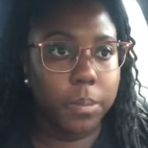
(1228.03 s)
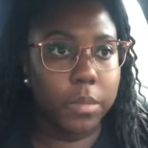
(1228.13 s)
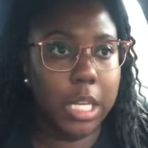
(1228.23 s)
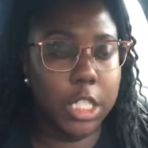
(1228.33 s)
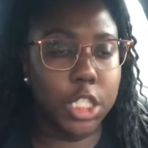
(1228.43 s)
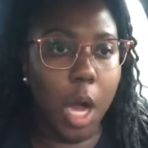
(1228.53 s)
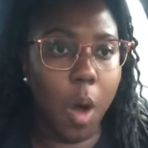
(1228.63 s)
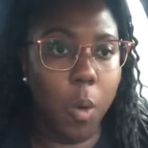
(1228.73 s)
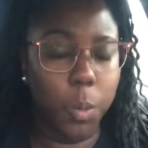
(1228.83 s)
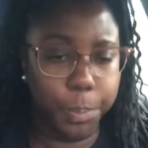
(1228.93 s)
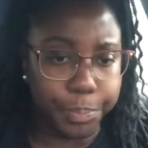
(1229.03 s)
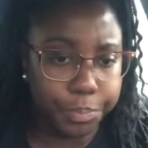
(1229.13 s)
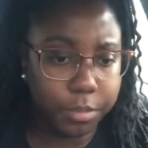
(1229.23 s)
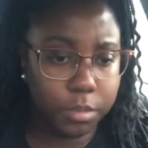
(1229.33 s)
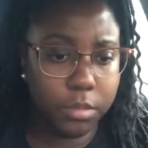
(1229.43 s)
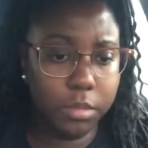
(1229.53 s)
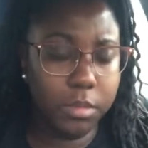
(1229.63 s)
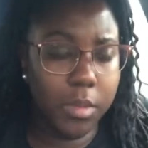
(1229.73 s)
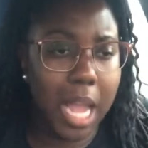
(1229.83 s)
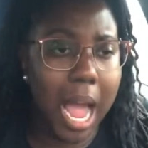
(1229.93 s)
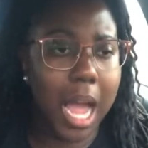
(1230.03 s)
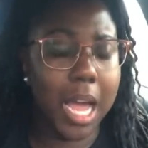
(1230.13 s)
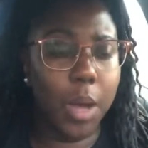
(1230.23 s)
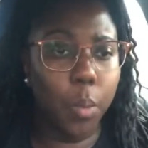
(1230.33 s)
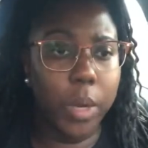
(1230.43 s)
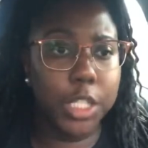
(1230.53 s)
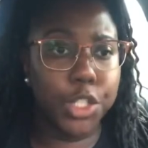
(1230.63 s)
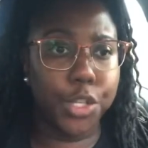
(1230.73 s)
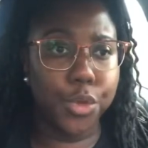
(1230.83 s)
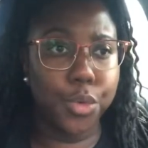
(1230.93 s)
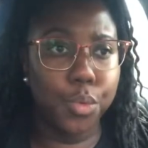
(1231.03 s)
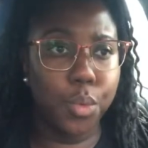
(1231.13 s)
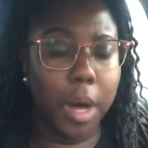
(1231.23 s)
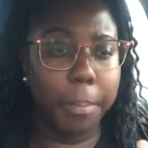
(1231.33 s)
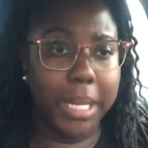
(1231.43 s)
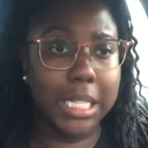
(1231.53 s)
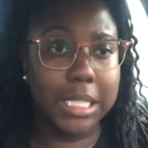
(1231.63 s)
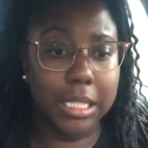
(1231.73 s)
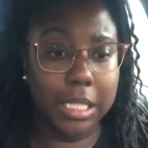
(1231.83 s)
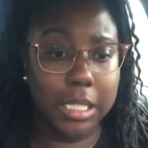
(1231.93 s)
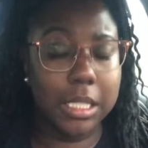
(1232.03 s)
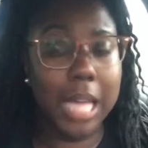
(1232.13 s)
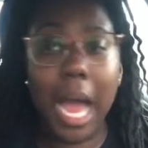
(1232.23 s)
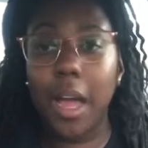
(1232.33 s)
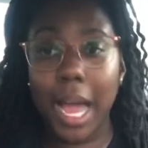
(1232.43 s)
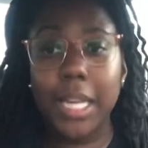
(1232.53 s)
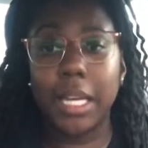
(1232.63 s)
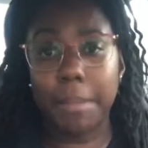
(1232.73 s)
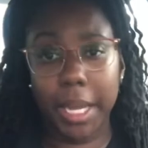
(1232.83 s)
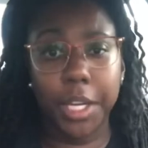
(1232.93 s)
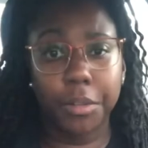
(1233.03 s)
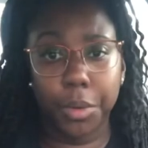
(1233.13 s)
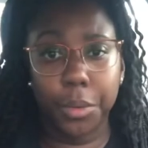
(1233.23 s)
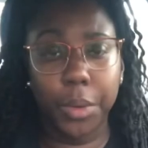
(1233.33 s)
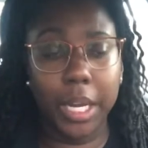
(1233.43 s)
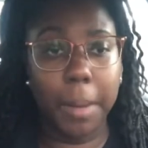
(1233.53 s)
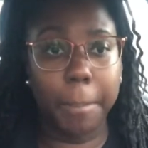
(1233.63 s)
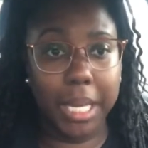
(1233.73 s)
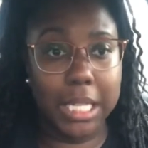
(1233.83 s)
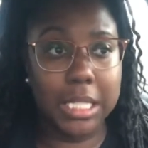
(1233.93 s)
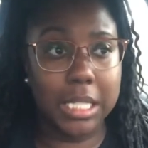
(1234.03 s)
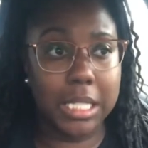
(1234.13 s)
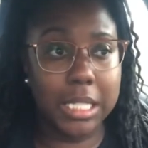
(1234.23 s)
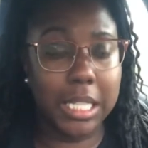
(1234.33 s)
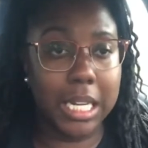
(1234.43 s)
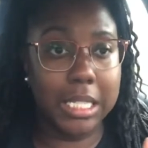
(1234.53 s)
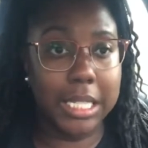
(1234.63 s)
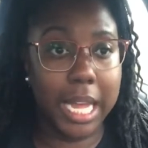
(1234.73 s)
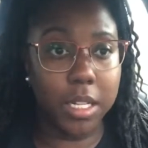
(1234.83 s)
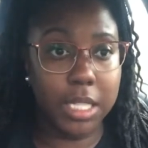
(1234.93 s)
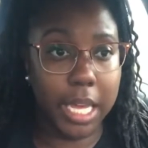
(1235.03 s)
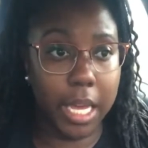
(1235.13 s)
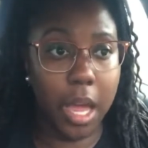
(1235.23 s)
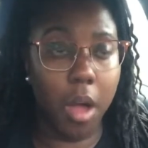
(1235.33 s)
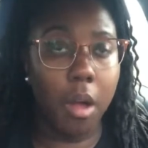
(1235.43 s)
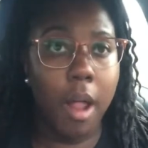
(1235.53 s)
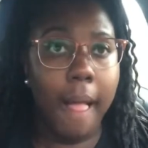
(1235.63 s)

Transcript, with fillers: So I went to a business. I, I did my interview in a business that is downtown.